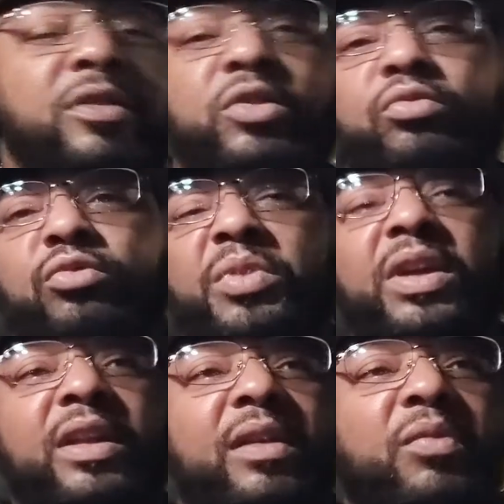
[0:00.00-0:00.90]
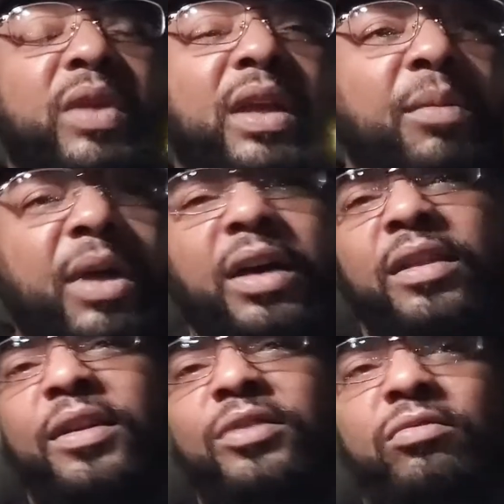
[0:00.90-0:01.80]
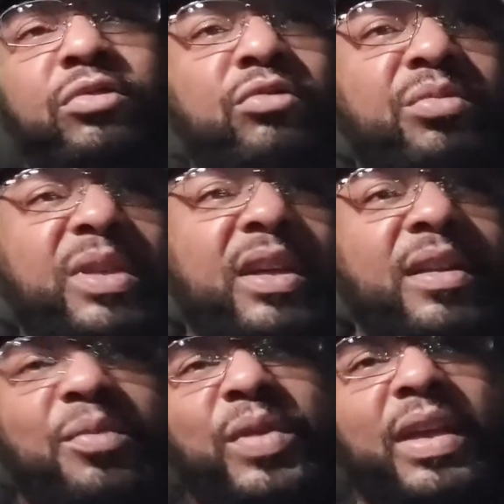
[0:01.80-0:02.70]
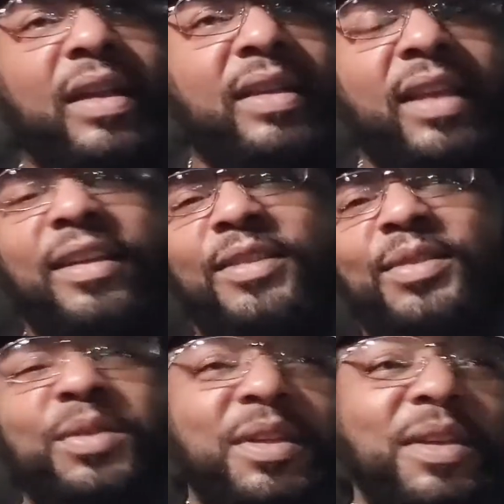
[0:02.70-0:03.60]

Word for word: 200 to 300 a week out my other hustle. 200 to 300 a week out that hustle.